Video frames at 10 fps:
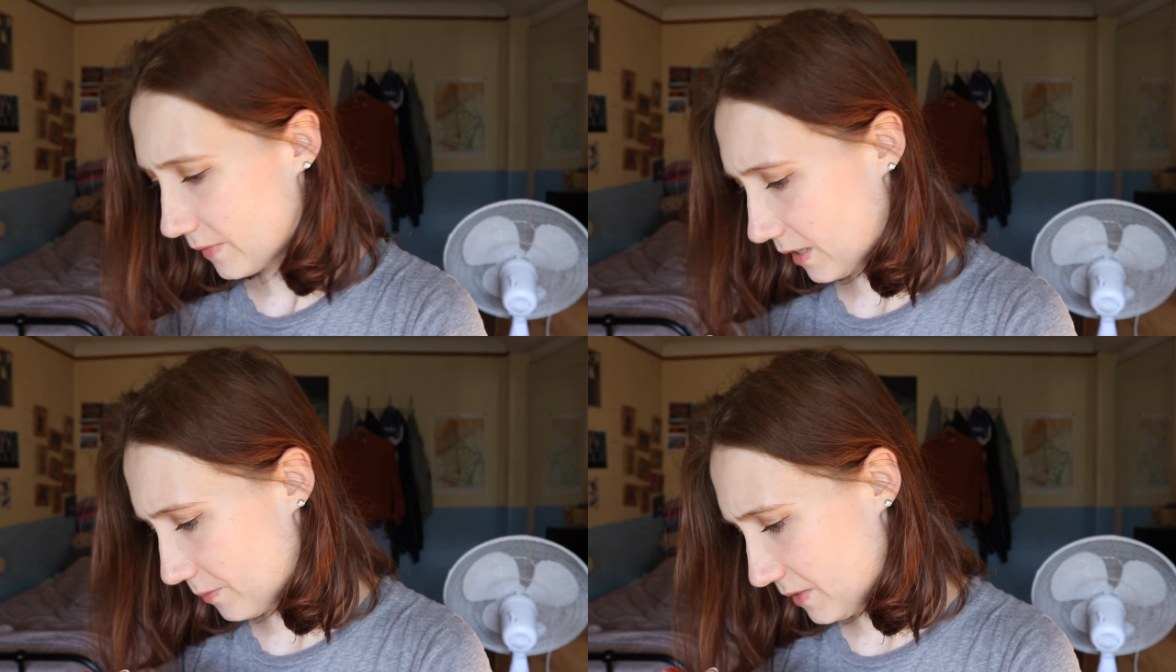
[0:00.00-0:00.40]

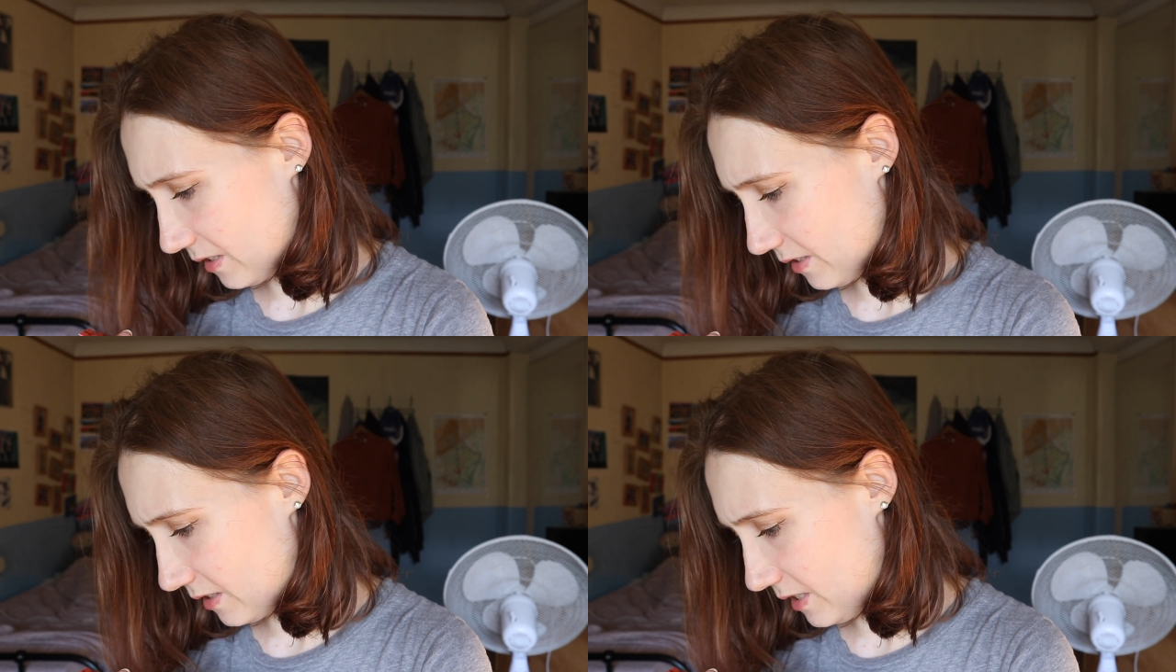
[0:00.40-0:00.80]
And
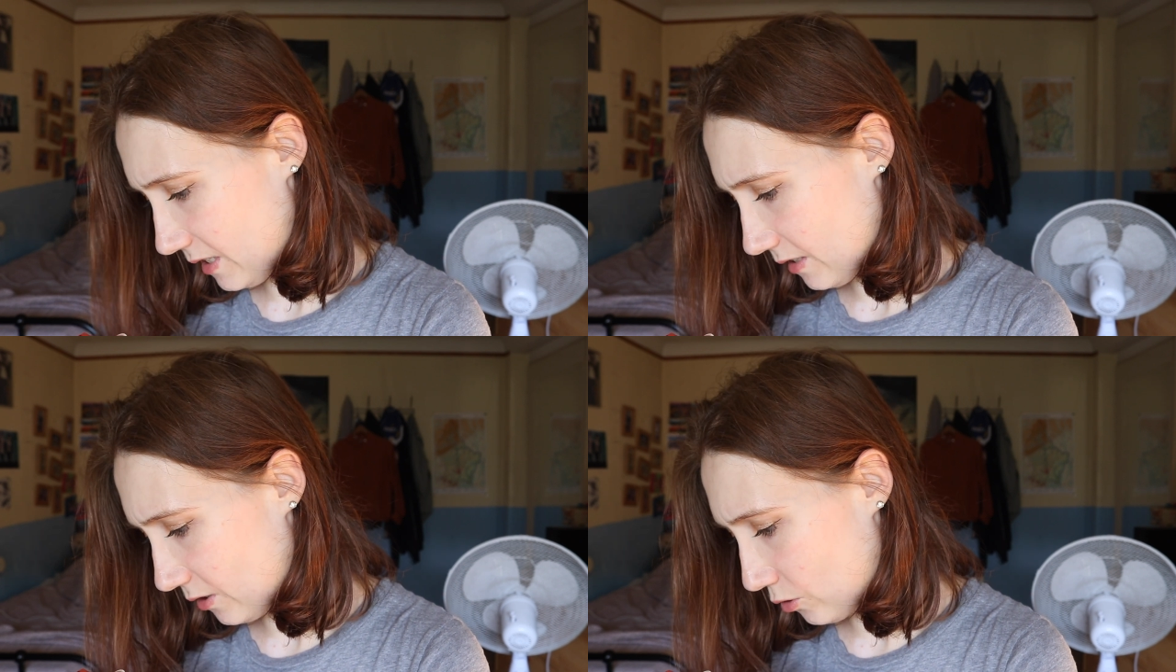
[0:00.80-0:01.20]
this is
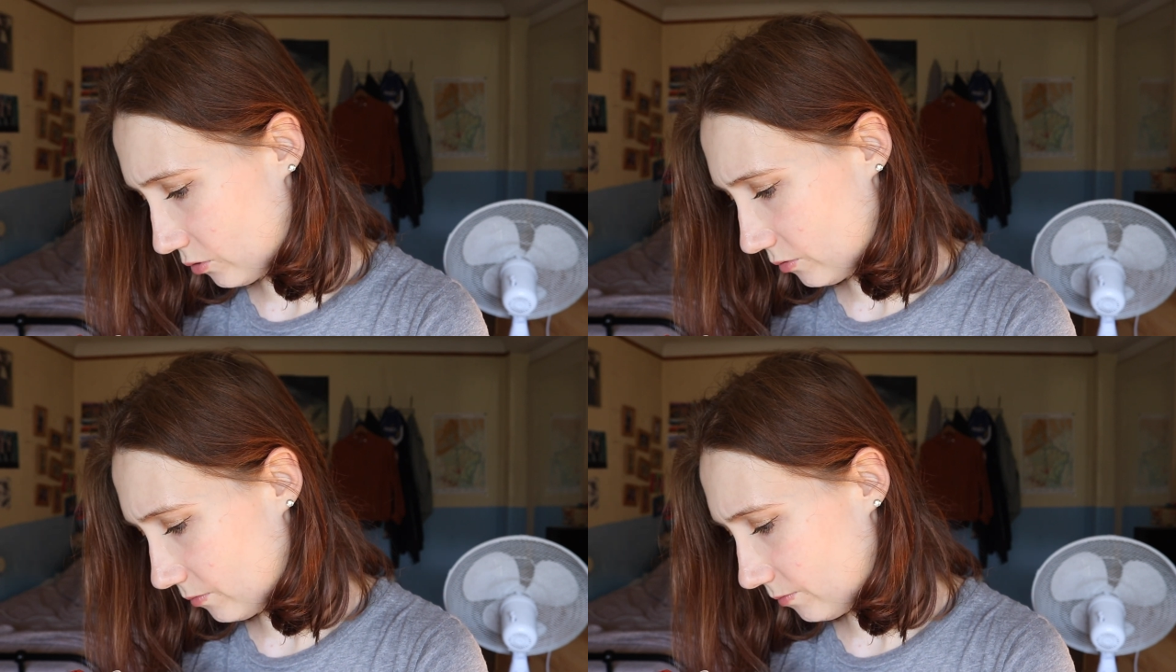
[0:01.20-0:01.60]
the
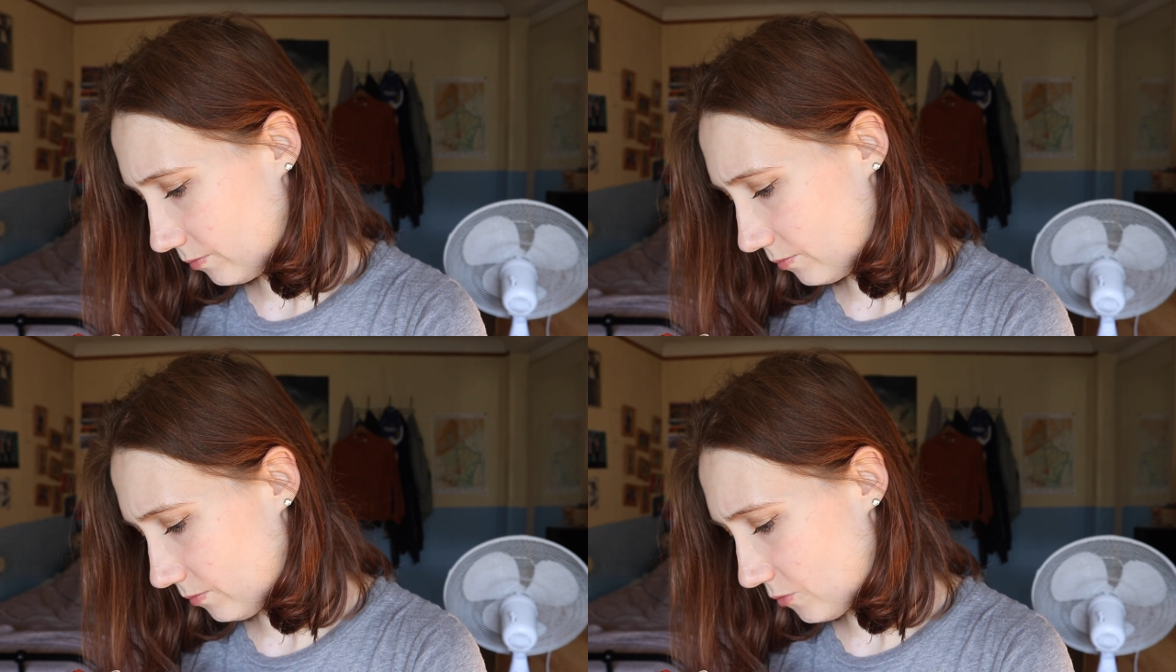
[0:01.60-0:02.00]

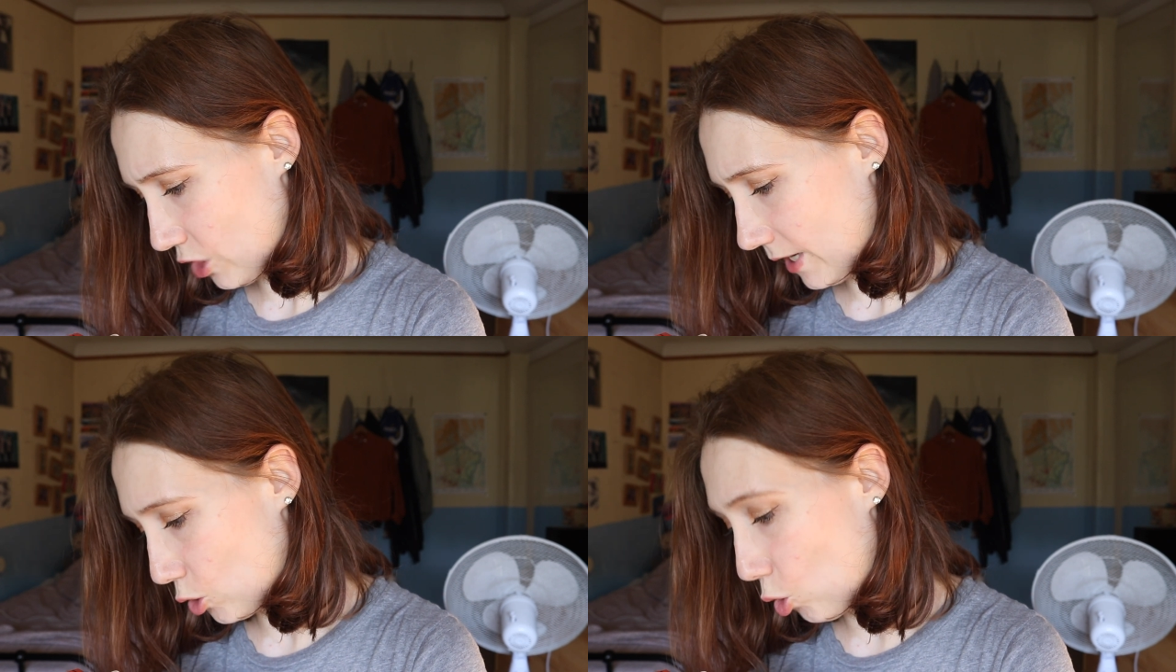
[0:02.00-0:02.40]

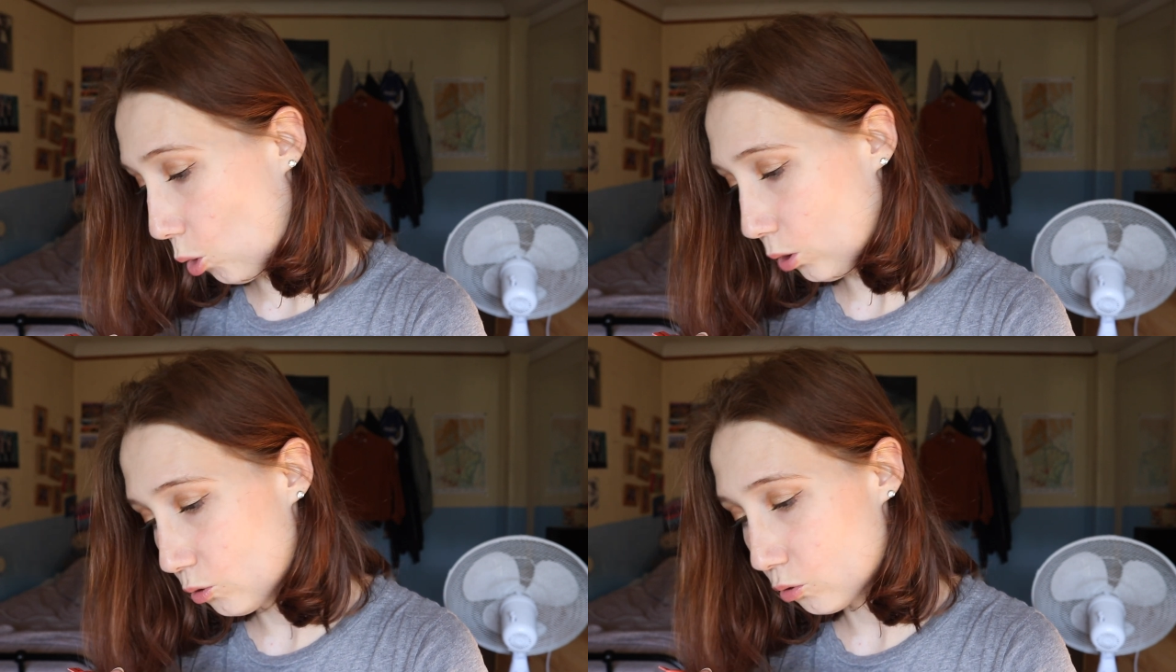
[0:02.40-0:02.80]
shade
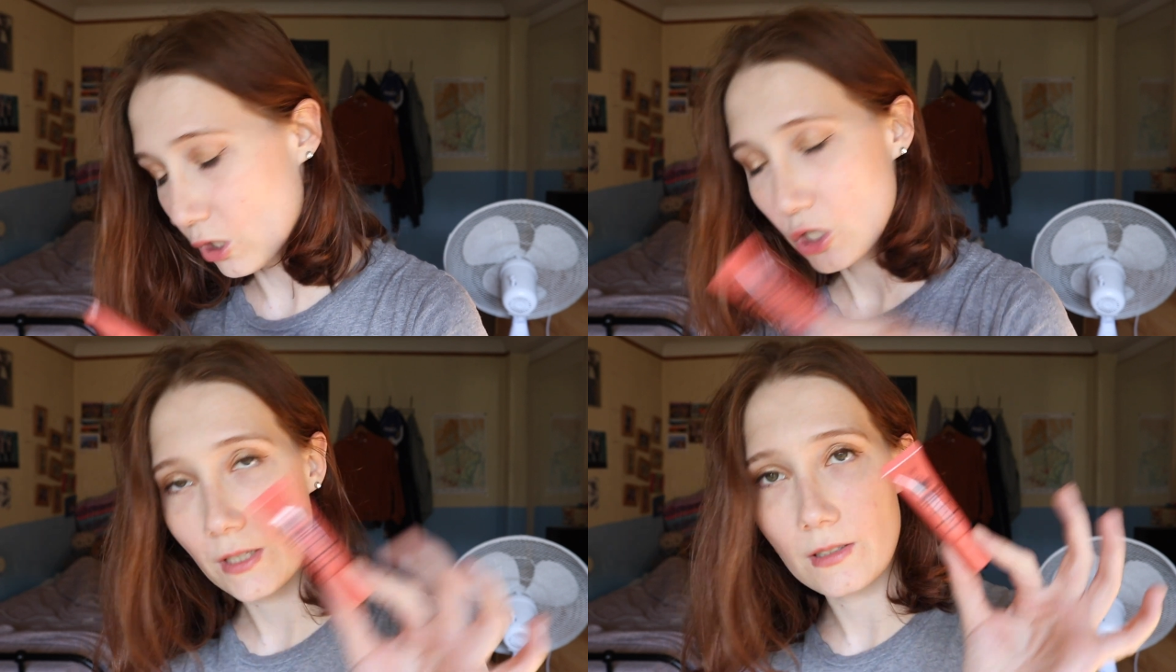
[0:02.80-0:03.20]
Coal
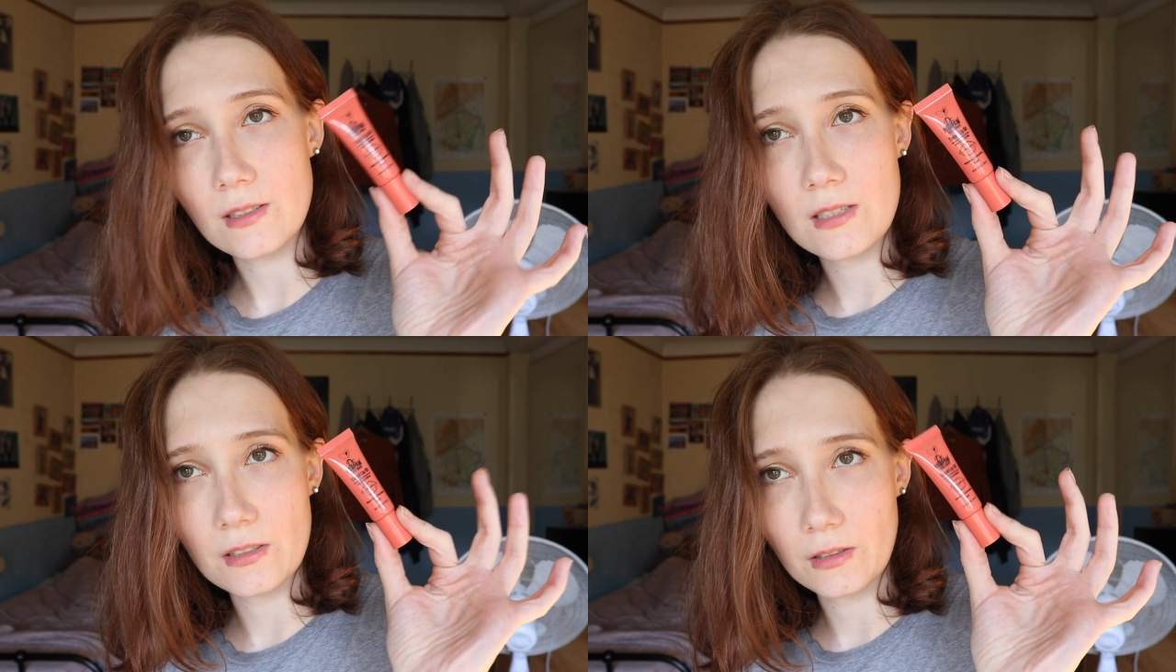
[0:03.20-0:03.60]
Crush. It's a
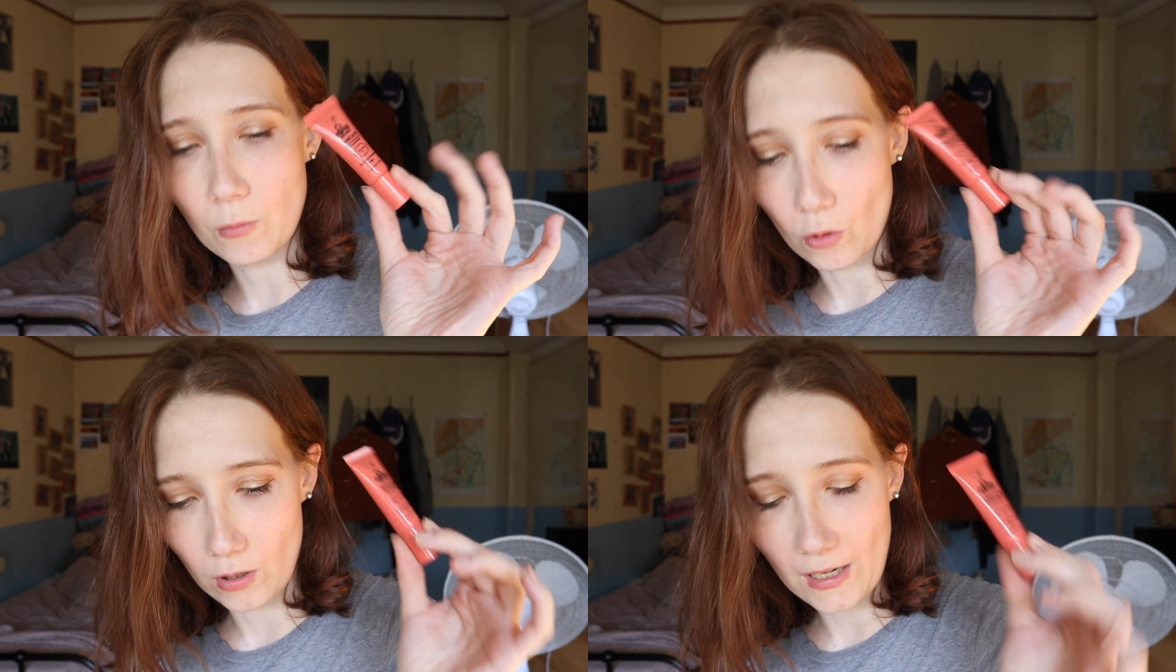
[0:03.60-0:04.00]
tinted lip oil.